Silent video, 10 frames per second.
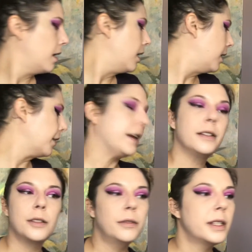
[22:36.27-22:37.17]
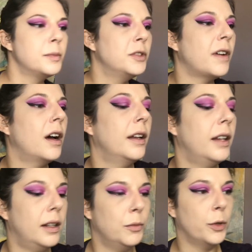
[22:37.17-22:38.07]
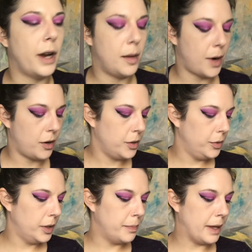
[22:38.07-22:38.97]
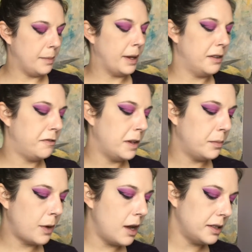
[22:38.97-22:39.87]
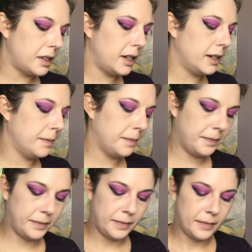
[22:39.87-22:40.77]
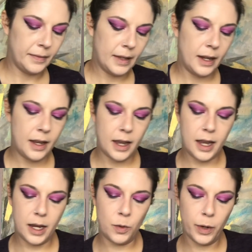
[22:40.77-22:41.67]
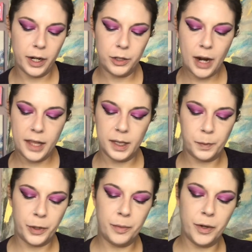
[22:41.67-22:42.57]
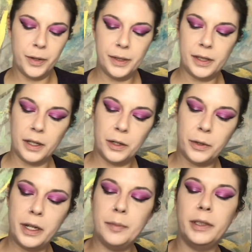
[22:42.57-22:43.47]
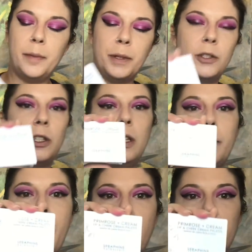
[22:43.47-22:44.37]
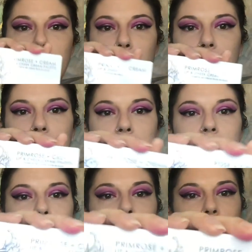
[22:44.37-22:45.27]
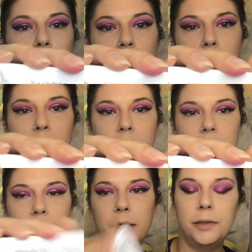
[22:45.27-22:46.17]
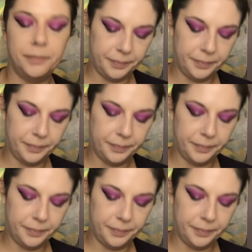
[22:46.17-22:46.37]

Alright, so let's move on and we'll grab our Hoola by Benefit bronzer. And we're going to try this Primrose and Cream Lip and Cheek palette. We're going to use it as a cheek palette though.